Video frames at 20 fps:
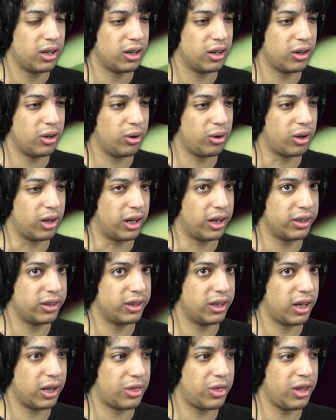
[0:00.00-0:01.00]
Oh
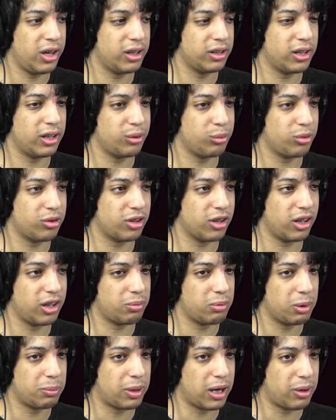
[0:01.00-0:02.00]
god. I think that was like
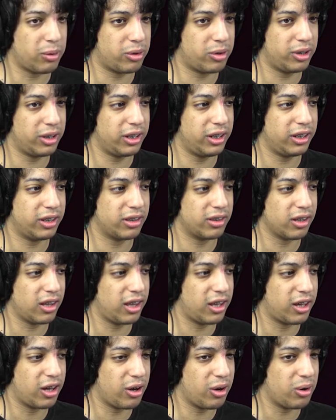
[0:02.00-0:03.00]
my power and it's
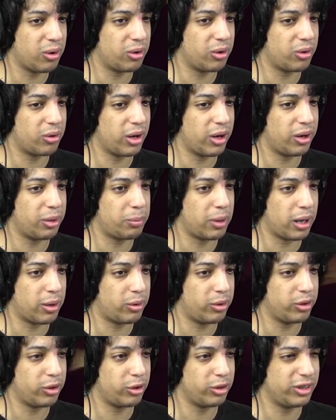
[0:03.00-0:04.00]
like, oh, you're out of
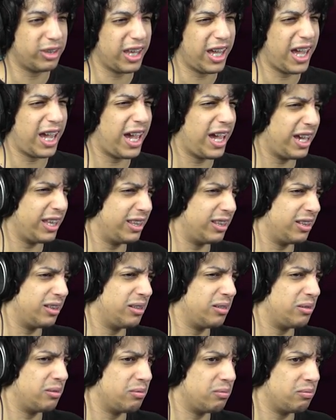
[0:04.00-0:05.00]
power. You're dead.